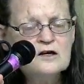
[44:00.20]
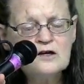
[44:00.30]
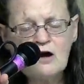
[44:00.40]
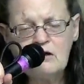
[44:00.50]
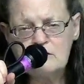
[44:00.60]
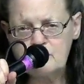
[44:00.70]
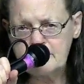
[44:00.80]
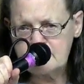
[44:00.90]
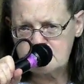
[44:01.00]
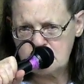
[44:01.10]
Y'all are
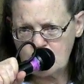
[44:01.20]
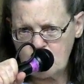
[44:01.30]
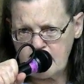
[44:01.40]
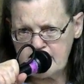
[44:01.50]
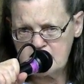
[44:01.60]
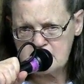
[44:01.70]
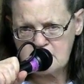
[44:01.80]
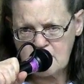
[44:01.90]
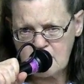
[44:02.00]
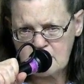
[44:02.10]
being so quiet
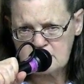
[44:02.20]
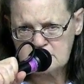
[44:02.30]
tonight.